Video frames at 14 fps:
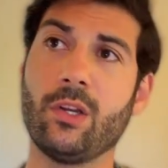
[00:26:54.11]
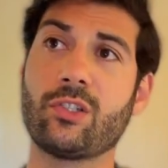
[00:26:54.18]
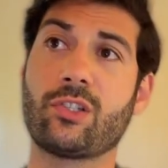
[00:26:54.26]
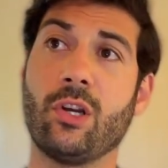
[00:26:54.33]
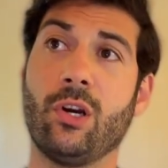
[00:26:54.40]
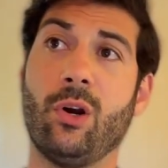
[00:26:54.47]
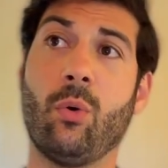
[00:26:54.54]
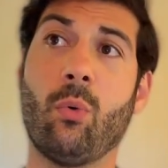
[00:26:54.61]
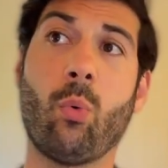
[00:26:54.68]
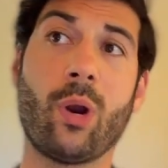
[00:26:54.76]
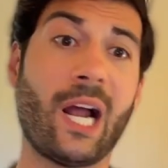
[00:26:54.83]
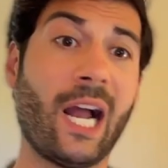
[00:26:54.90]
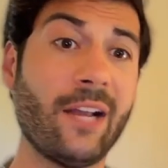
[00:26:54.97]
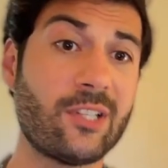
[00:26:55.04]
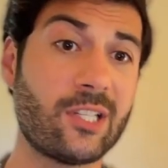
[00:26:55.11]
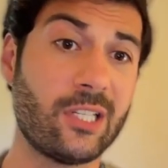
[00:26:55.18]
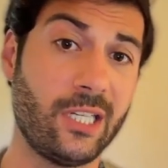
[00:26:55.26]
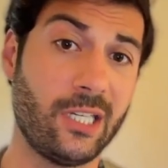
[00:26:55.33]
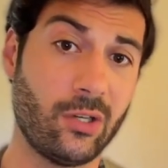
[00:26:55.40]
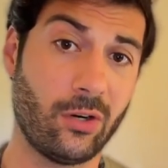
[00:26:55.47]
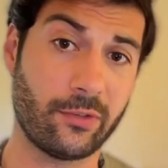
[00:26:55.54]
so what I've
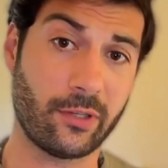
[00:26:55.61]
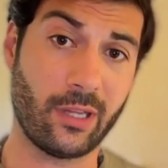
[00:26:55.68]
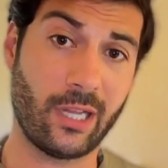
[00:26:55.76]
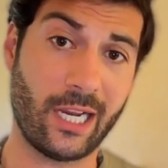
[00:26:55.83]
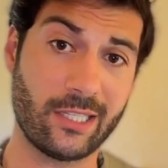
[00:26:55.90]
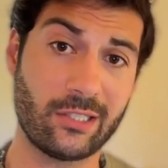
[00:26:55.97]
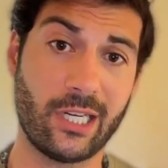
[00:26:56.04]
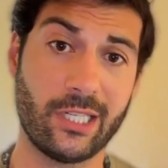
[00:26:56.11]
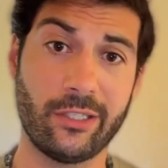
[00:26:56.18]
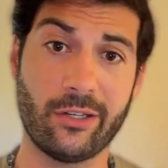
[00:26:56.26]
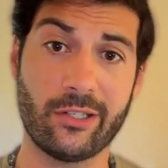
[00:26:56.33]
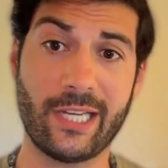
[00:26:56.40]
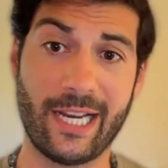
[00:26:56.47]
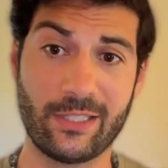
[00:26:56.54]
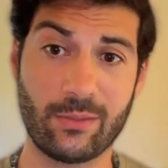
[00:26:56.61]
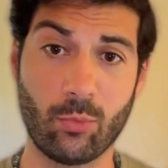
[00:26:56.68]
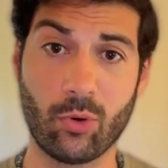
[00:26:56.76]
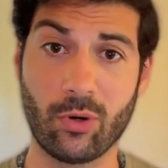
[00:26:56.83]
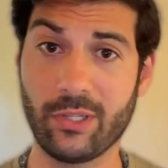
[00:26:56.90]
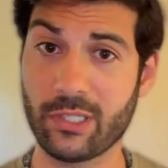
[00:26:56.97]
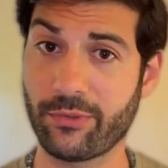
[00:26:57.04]
seen over the last 10 years as
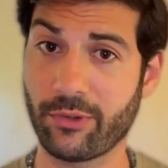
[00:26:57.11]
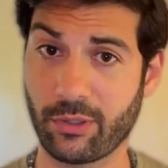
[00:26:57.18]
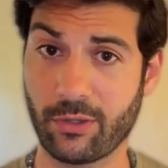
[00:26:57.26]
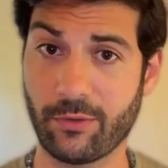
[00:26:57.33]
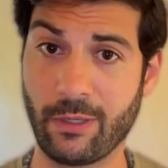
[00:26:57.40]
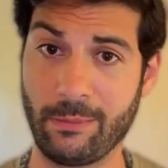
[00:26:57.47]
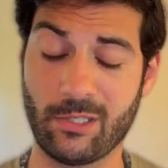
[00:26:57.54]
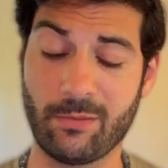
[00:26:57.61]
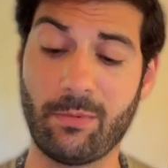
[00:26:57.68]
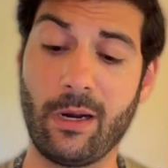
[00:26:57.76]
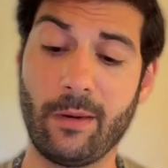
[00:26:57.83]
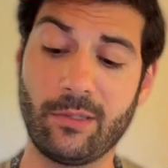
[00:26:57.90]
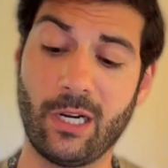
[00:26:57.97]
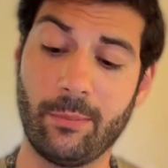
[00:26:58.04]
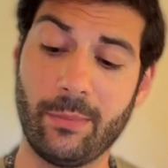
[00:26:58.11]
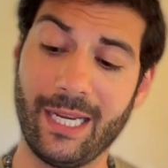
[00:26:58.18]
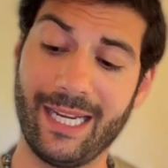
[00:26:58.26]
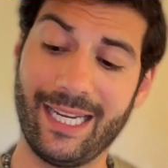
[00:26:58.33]
more of these vertical farms have popped up